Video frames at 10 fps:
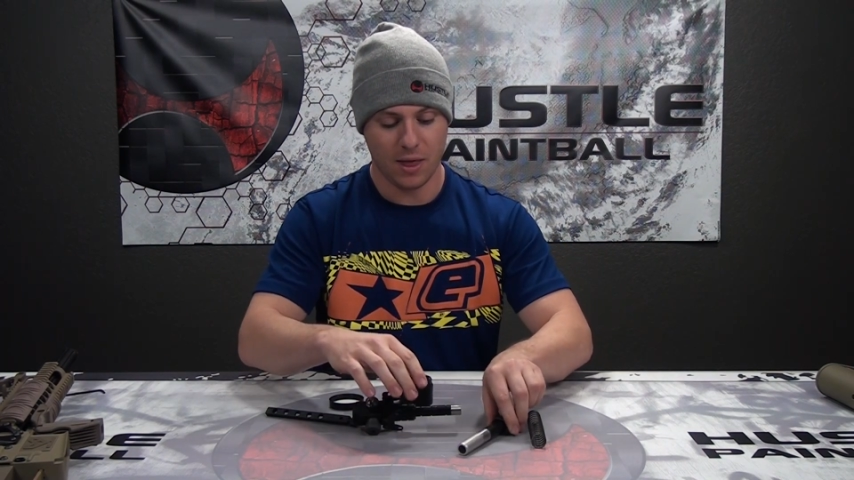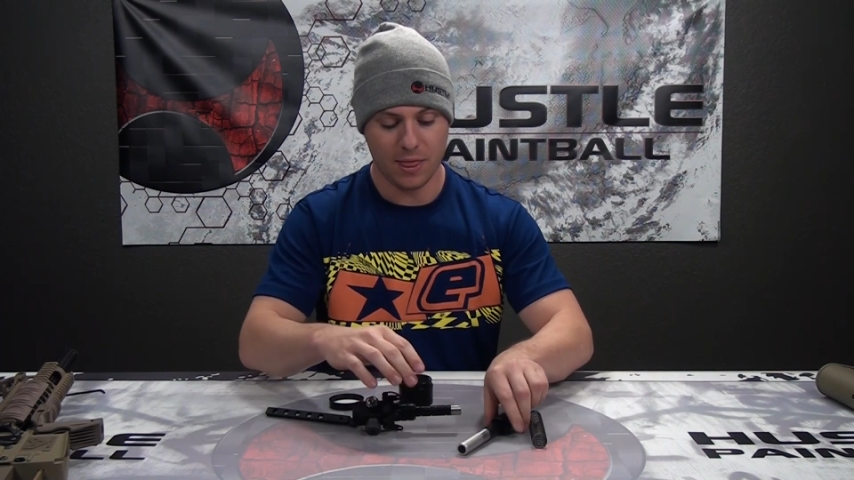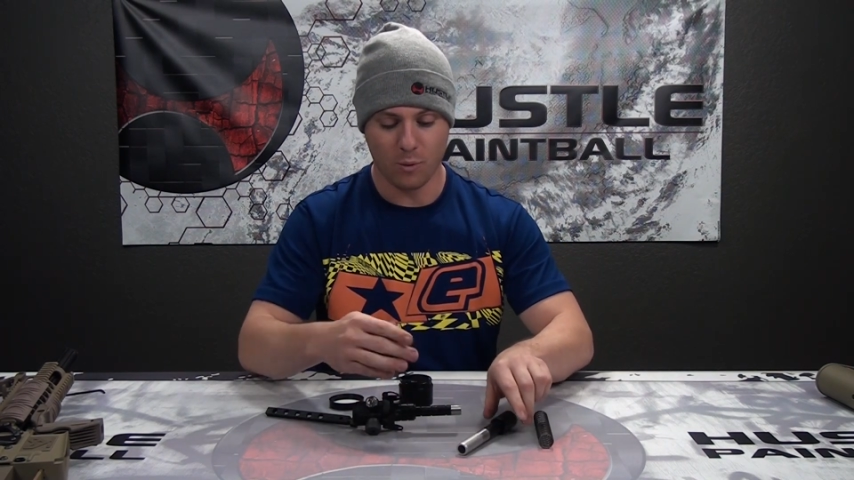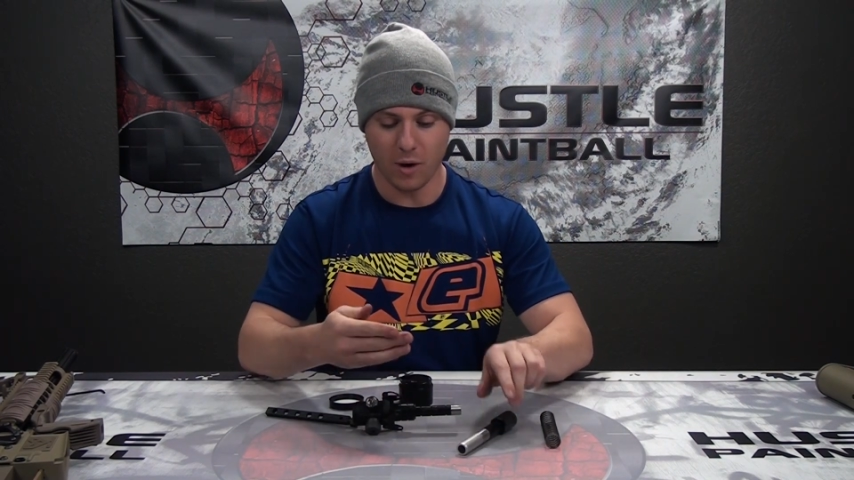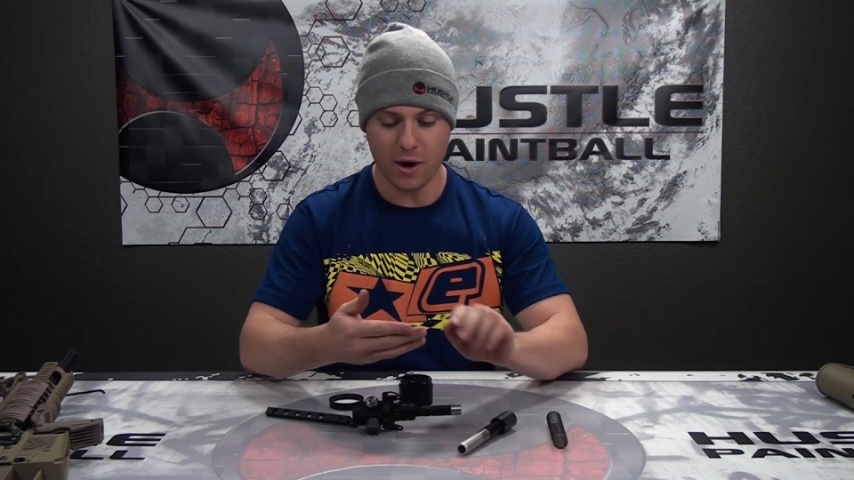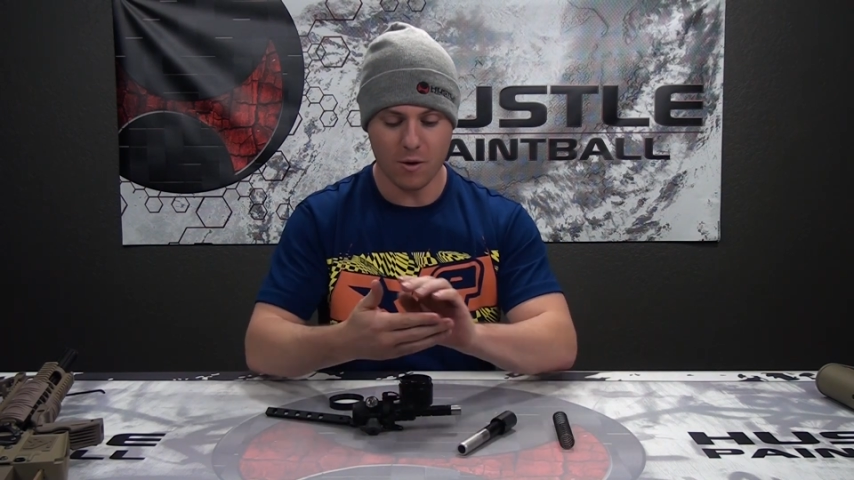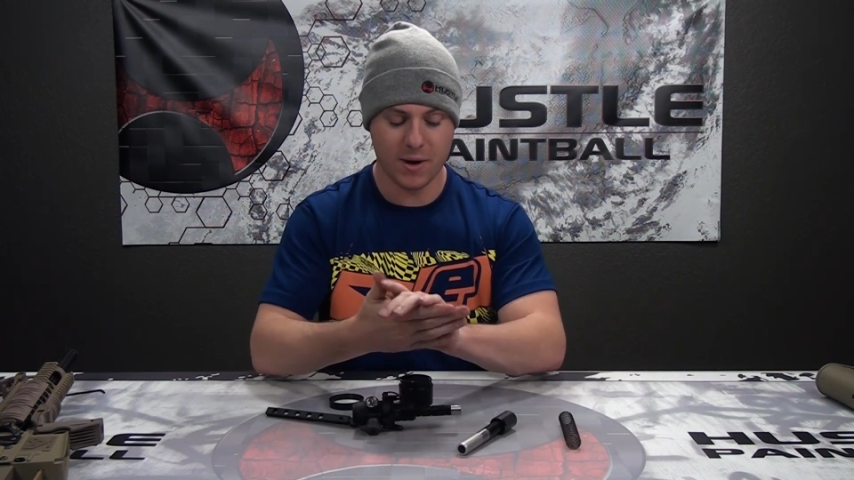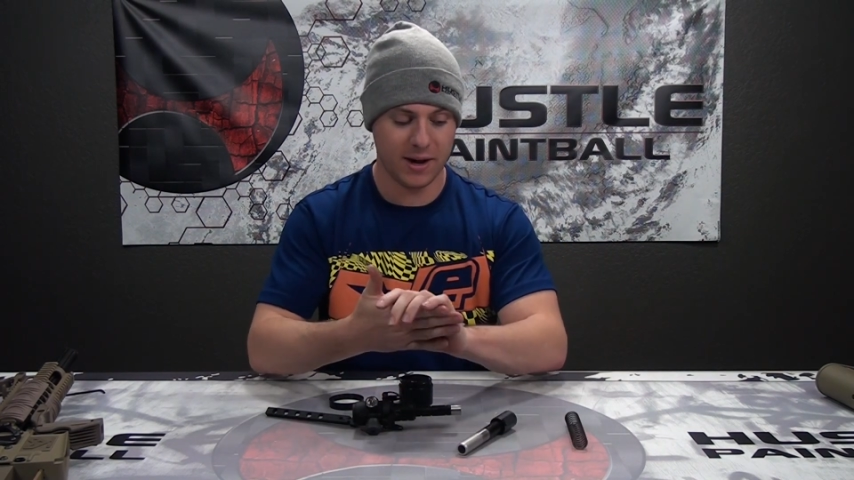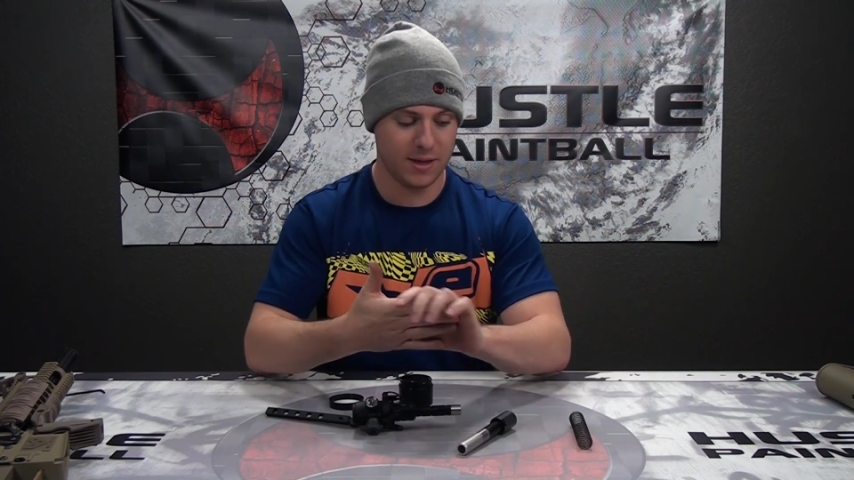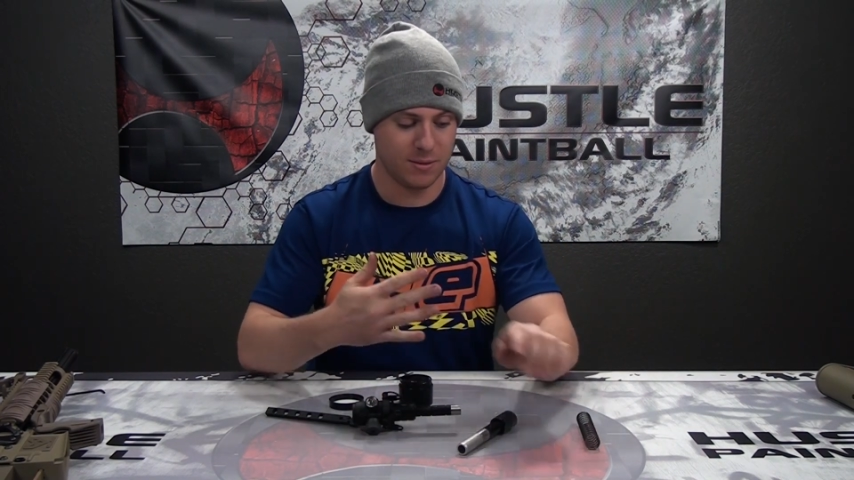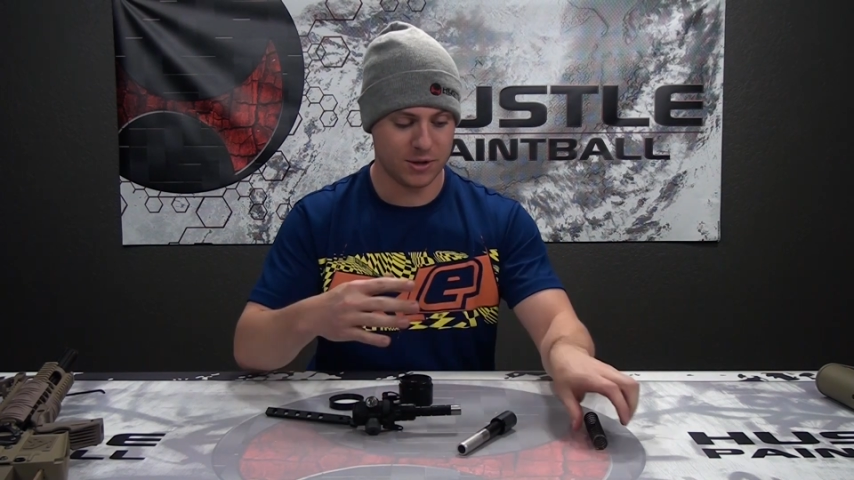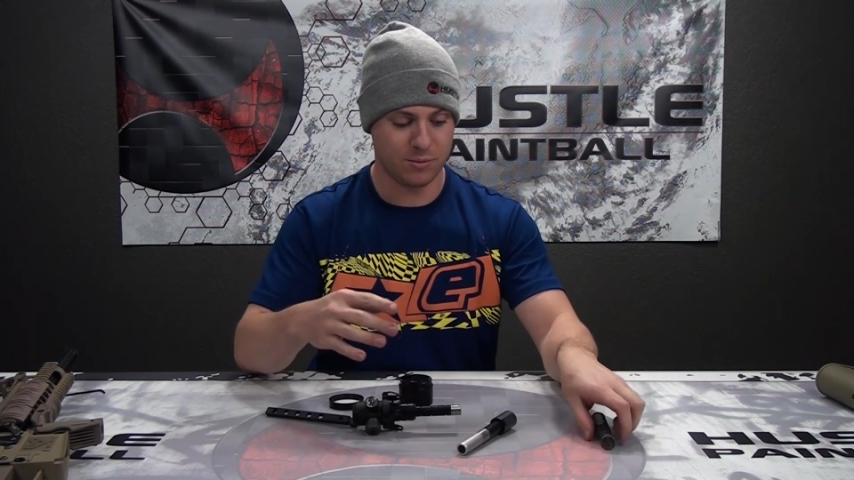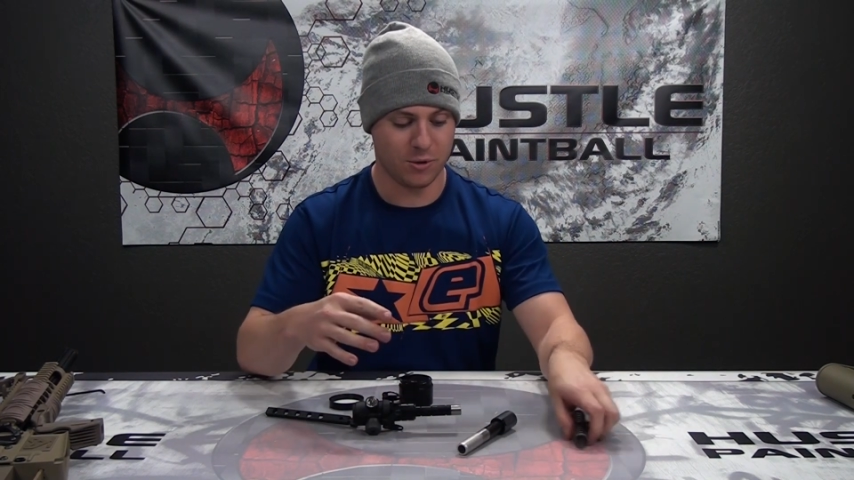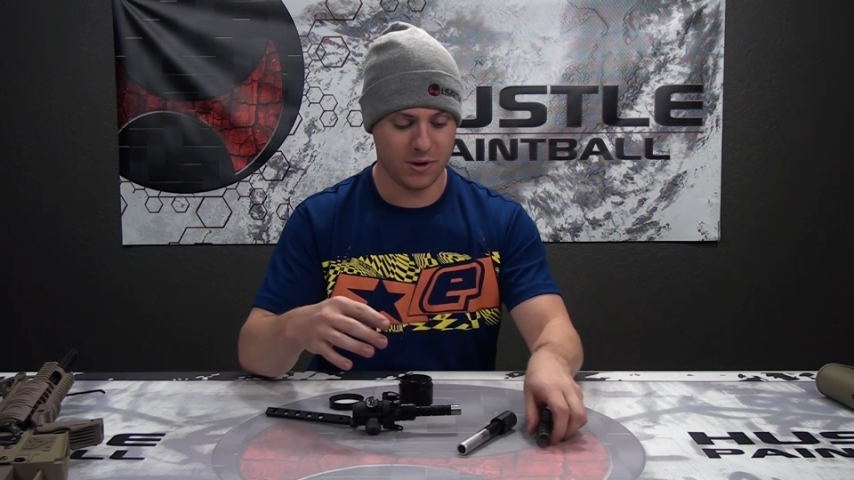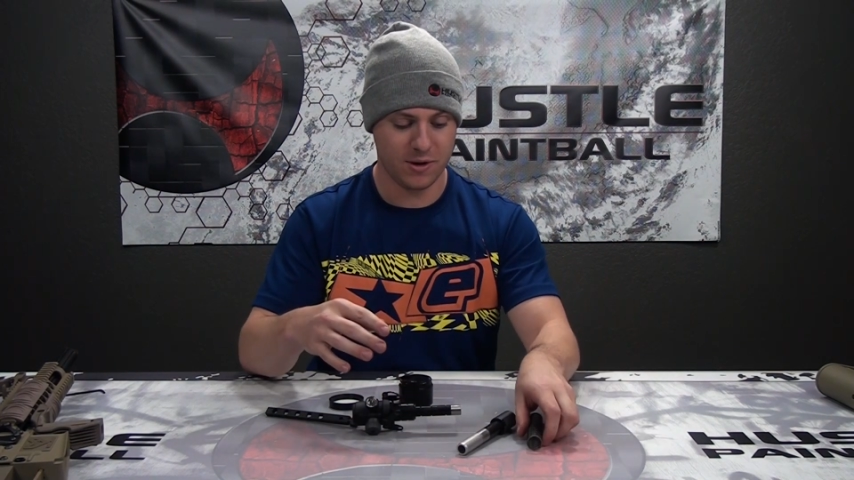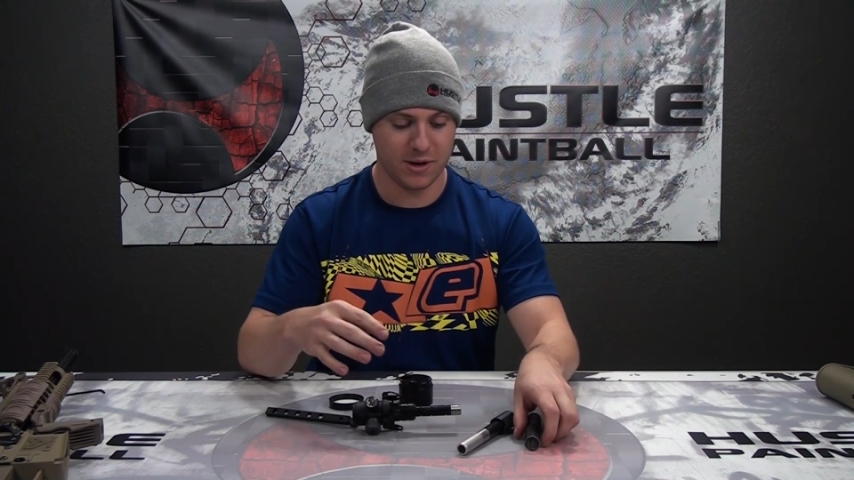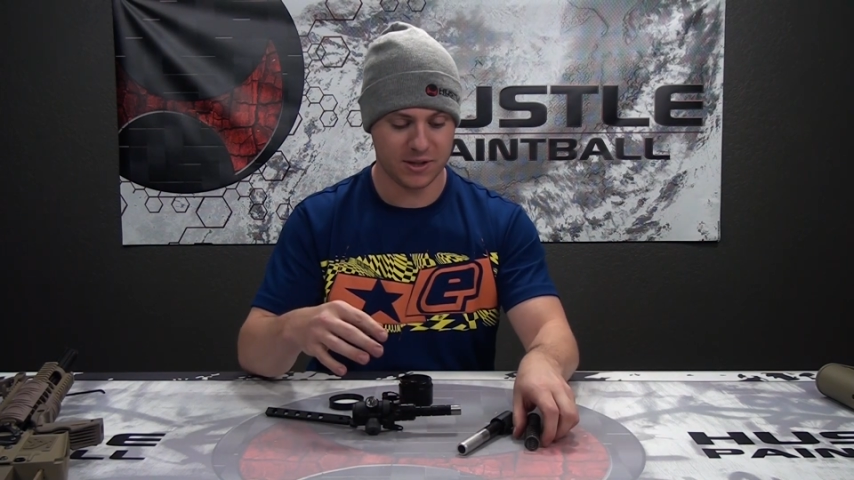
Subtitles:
The one O-ring, the most important